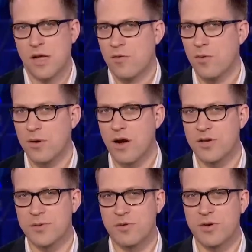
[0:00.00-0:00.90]
Former
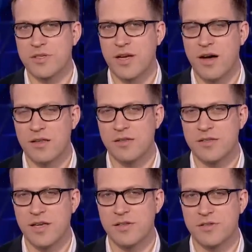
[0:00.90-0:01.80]
Congressman Chris Collins
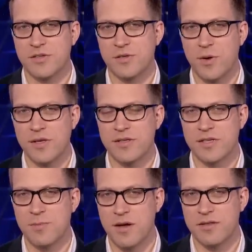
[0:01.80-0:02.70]
sentenced to
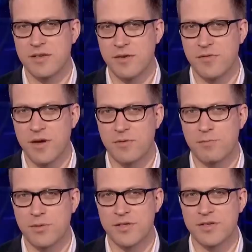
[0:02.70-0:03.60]
26 months in federal
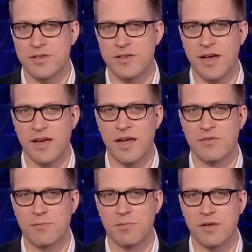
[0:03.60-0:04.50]
prison today
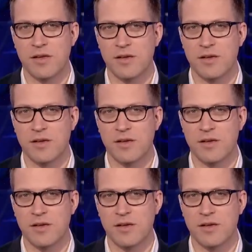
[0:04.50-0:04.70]
after pleading